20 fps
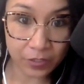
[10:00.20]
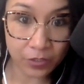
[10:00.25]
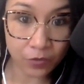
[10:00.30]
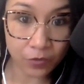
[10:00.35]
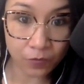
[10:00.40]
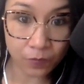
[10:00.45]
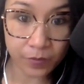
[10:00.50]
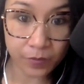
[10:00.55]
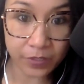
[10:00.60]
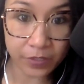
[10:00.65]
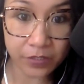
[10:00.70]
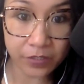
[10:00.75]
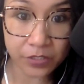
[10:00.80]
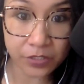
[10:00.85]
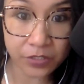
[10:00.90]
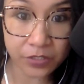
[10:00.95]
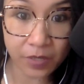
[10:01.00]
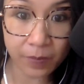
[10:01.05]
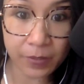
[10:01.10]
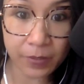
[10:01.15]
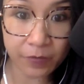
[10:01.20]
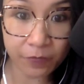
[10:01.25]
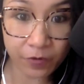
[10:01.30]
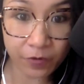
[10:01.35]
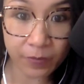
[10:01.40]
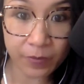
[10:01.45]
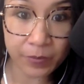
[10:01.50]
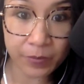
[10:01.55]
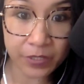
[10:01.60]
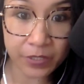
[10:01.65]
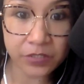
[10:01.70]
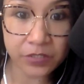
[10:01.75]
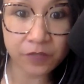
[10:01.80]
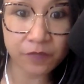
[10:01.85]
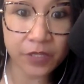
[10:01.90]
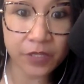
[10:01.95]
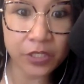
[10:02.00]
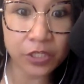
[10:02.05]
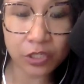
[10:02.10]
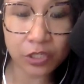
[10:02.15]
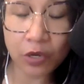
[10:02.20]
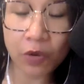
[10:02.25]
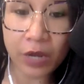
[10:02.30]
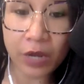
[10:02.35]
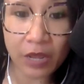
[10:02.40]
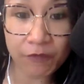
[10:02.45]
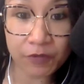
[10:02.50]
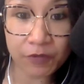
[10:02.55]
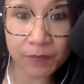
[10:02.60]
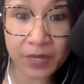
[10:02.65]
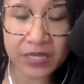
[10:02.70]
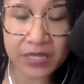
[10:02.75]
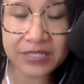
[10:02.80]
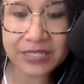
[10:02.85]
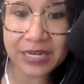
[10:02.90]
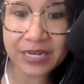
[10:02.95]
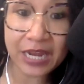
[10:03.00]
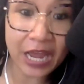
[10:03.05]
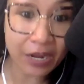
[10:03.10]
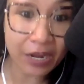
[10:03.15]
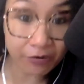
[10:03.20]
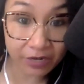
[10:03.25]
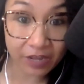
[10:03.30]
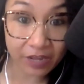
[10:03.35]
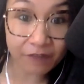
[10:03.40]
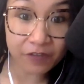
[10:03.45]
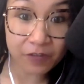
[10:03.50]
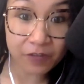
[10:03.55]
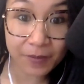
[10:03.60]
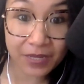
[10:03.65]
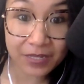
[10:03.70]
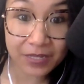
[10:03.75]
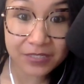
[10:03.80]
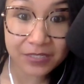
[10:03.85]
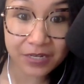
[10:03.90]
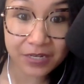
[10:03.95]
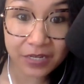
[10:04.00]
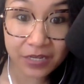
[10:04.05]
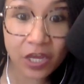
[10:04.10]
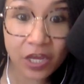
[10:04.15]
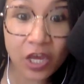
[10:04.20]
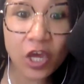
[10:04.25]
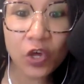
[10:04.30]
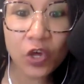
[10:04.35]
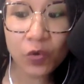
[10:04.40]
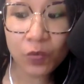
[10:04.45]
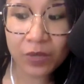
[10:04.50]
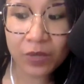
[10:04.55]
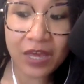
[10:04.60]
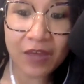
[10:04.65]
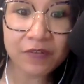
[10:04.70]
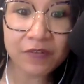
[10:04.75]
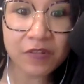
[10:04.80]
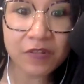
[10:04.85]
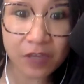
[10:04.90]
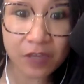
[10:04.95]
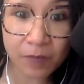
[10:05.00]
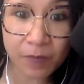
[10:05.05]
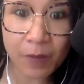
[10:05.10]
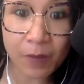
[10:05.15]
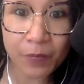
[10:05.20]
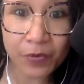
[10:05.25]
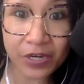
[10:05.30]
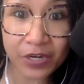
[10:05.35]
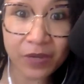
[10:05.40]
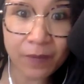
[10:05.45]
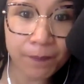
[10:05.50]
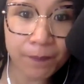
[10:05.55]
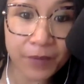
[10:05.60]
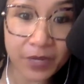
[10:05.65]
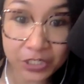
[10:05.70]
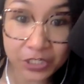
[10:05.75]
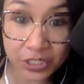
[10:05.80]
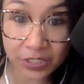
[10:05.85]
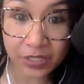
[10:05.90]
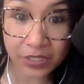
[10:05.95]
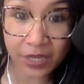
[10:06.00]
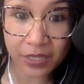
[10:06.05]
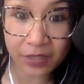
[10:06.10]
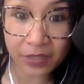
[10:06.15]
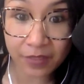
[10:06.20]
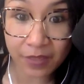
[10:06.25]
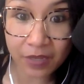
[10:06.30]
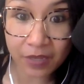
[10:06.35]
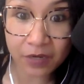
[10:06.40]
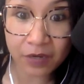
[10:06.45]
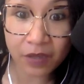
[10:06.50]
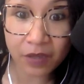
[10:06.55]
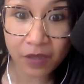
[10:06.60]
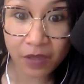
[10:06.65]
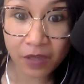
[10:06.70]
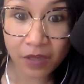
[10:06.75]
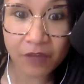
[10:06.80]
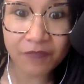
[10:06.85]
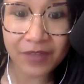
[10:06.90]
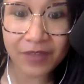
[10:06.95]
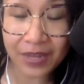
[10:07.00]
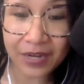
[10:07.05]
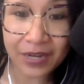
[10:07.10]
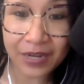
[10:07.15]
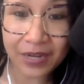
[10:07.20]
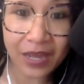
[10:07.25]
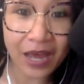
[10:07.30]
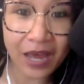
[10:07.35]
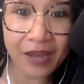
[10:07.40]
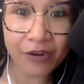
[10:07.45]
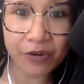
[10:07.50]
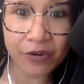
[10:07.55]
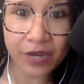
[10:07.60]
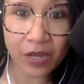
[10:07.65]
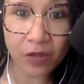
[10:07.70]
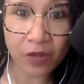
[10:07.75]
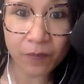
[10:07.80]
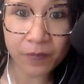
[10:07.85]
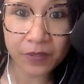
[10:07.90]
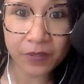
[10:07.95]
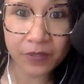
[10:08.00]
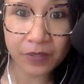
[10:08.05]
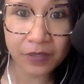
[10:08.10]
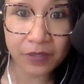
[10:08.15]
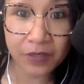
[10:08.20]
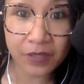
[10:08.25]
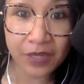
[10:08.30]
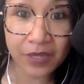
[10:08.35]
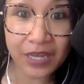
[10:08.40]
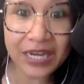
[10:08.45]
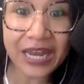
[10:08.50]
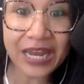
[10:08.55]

you, but just coming from a place of like, you don't have capacity, I don't have capacity. We have to think about putting a budget line then of getting hired help. And